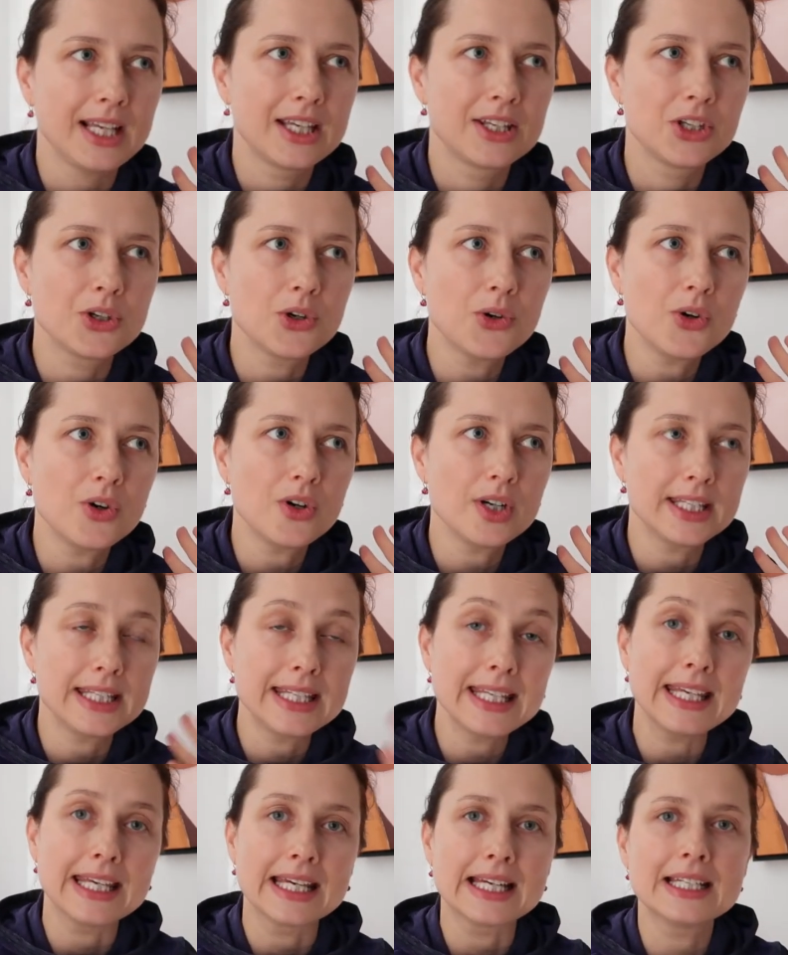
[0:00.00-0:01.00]
Your
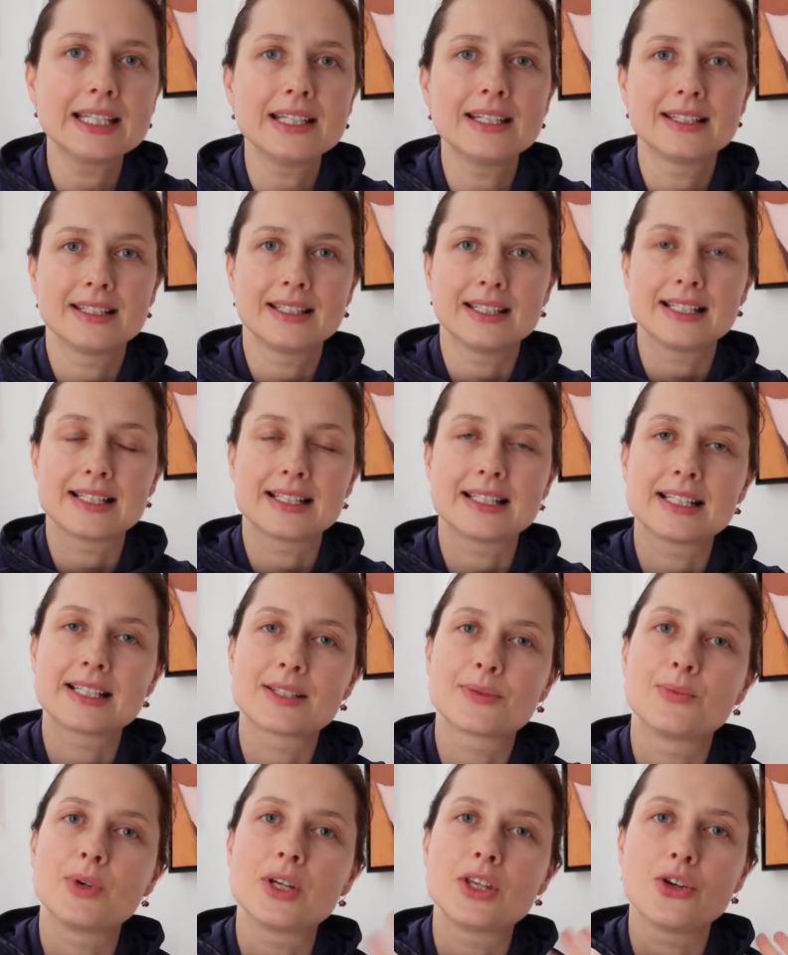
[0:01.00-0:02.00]
EN is
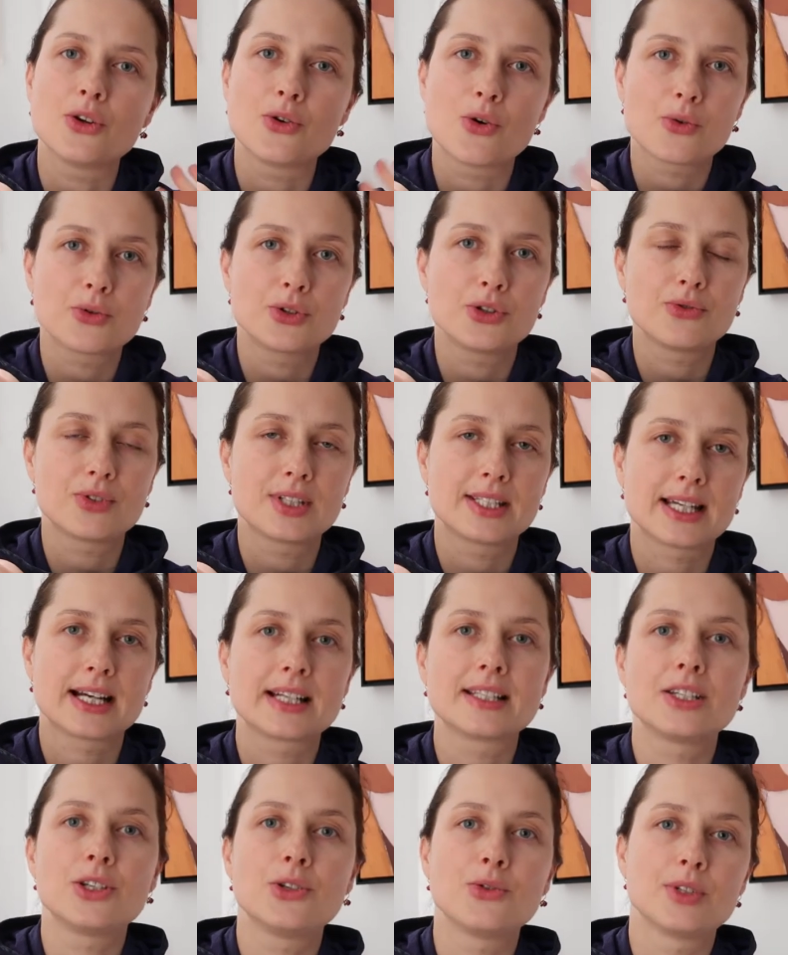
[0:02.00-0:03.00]
this when you go to
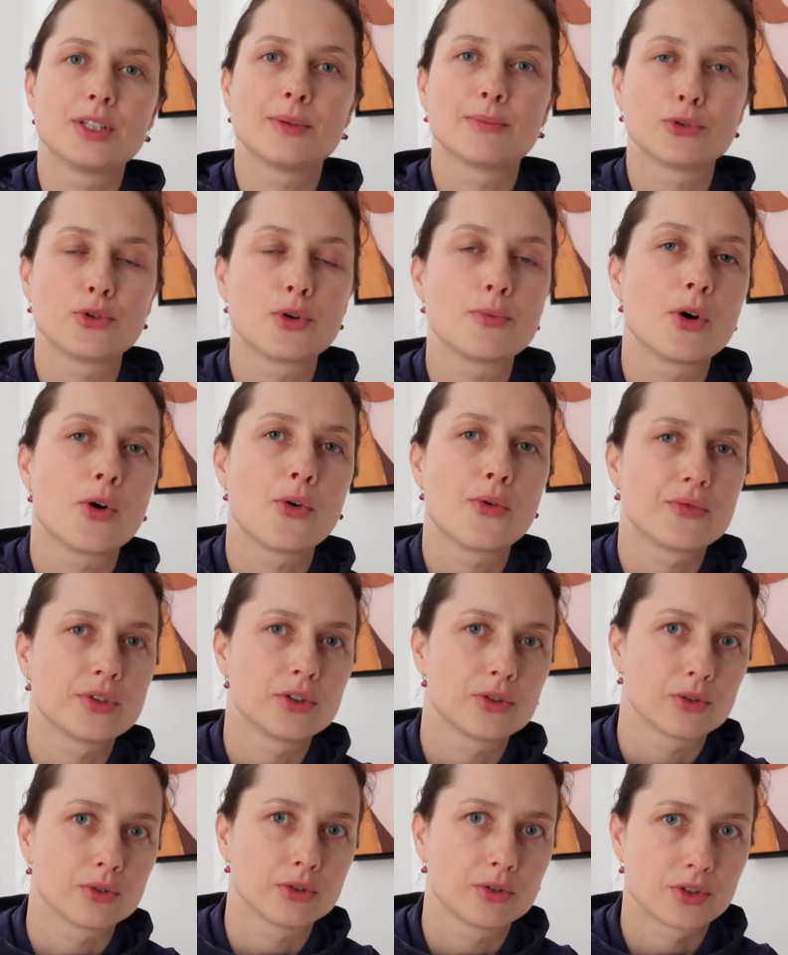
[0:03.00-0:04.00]
study your diploma of
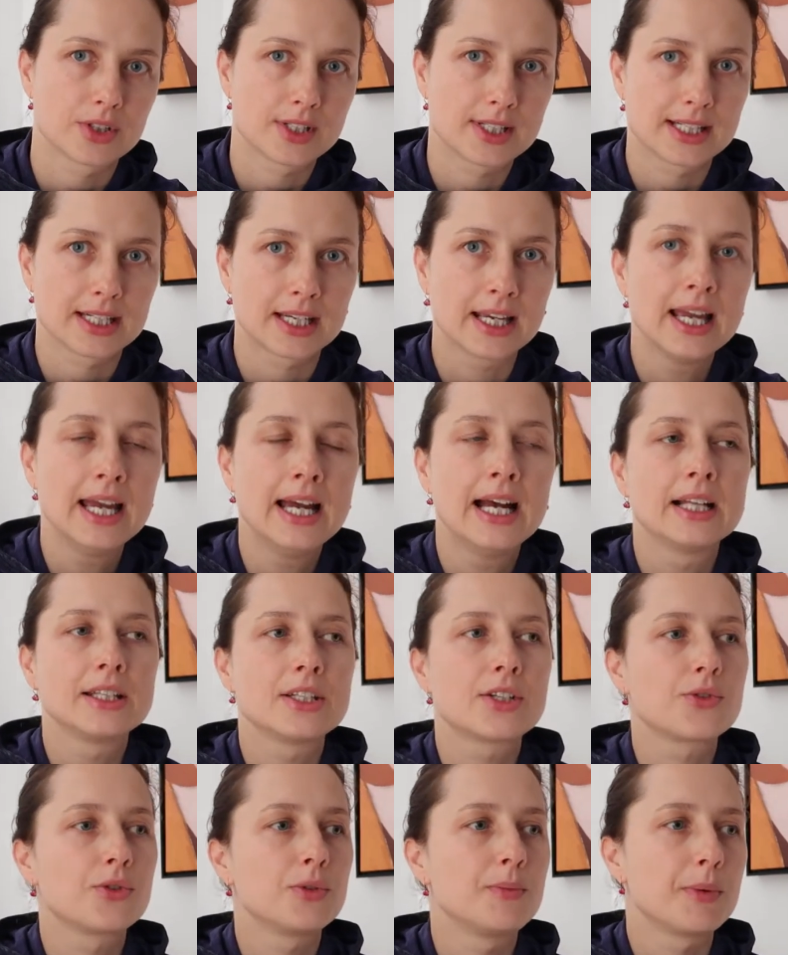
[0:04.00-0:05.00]
federal nursing.
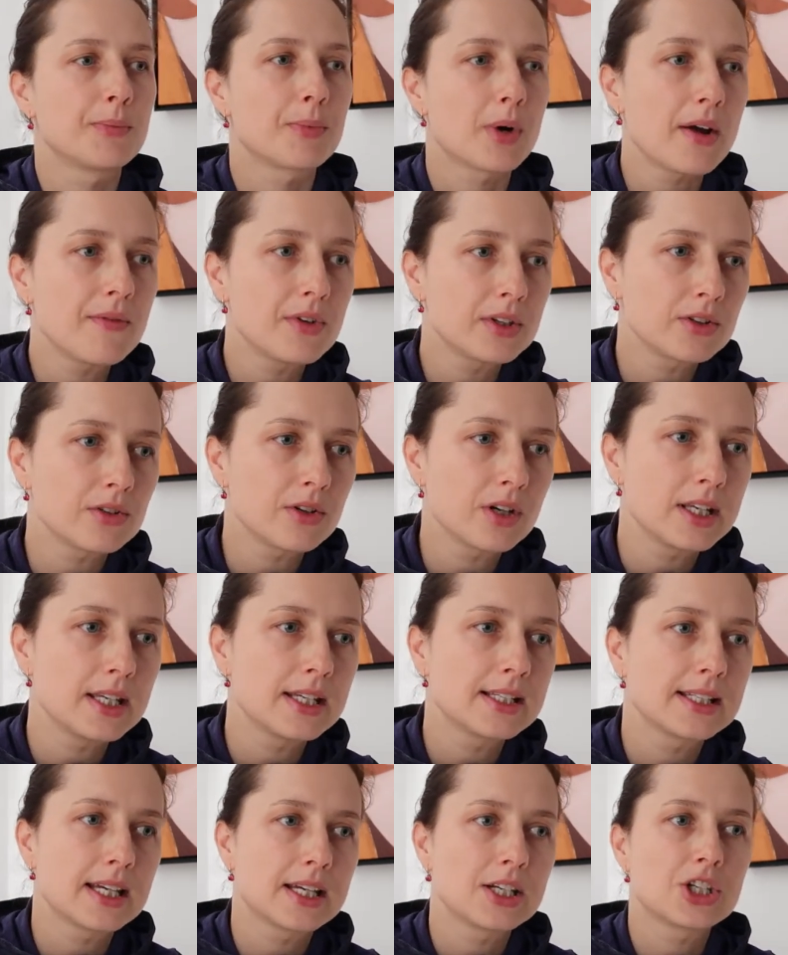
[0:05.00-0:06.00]
This could be private
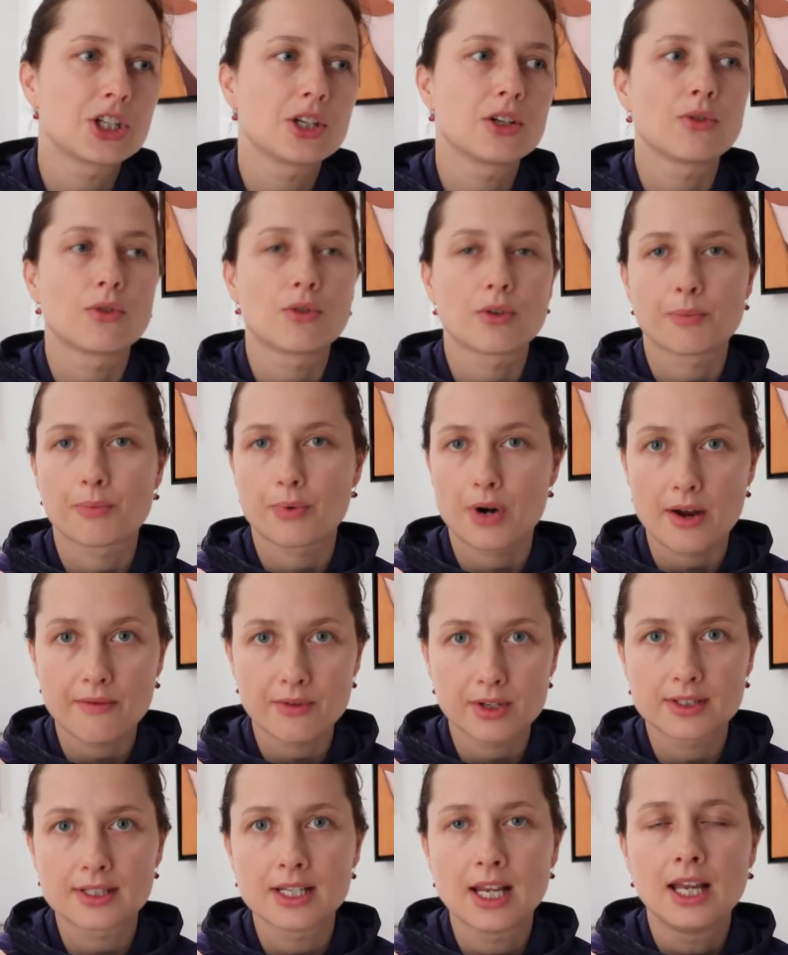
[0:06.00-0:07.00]
organization or
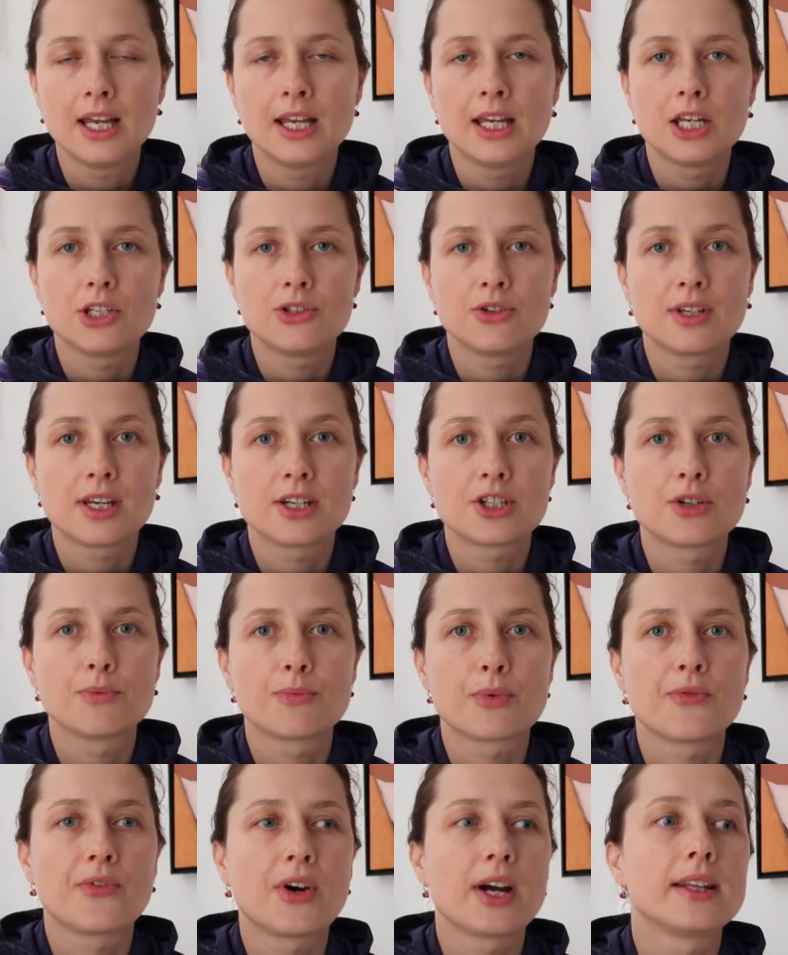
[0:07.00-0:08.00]
private
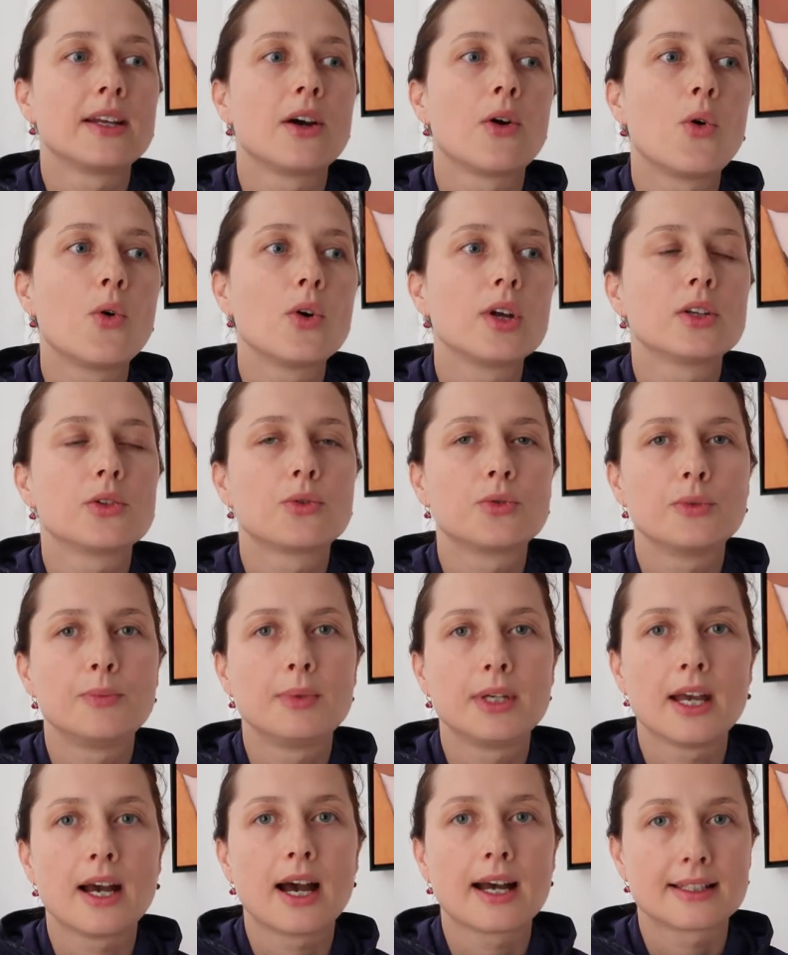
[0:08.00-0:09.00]
education provider or it could
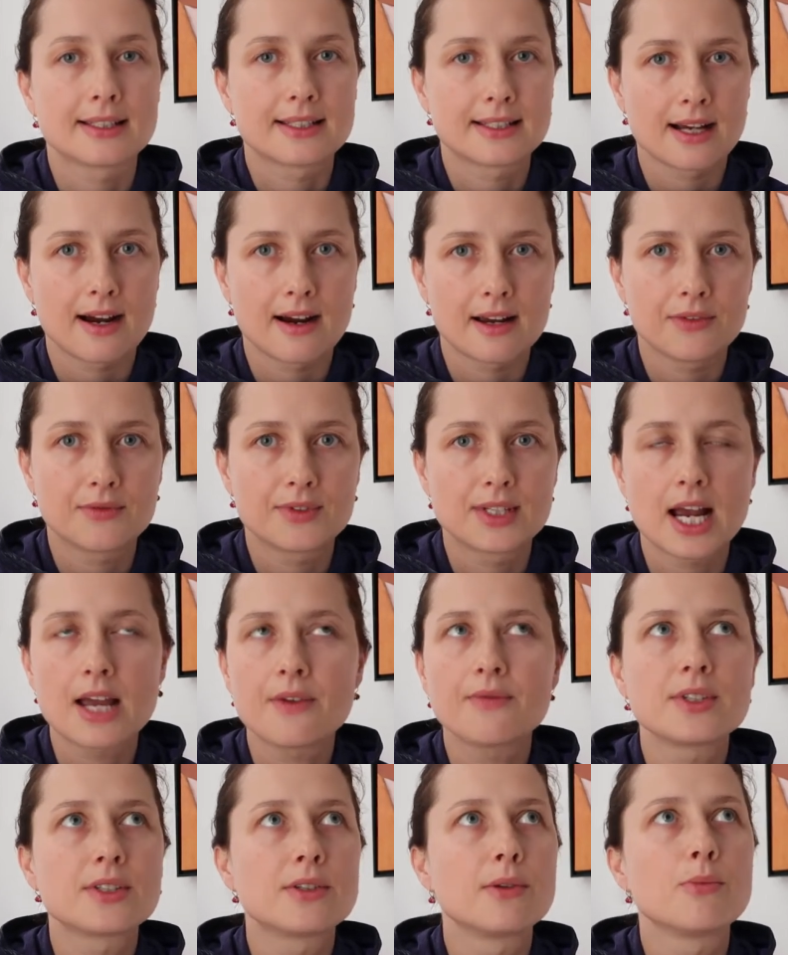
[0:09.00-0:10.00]
be at TAFE.
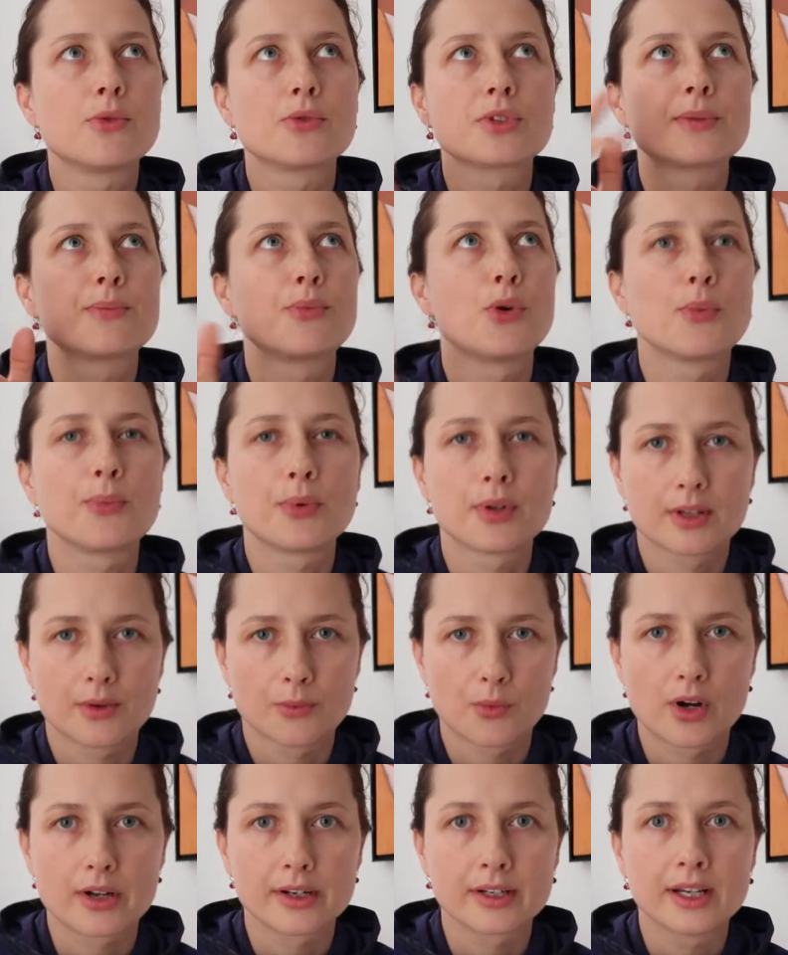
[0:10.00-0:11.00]
TAFE is the most popular
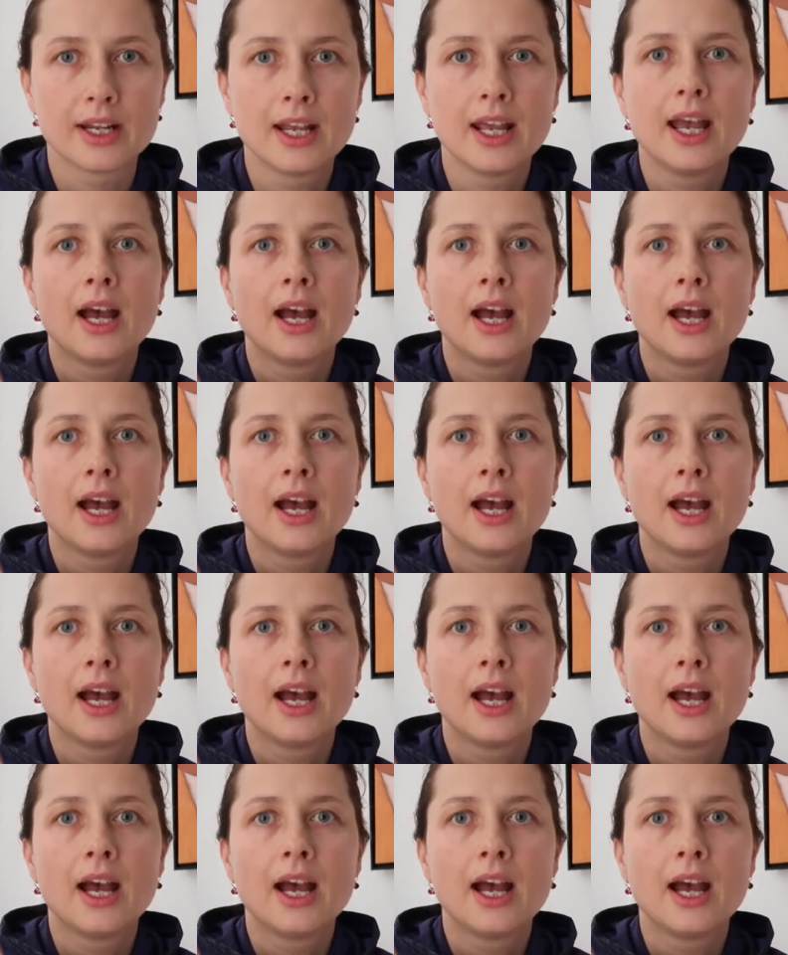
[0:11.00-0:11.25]
one.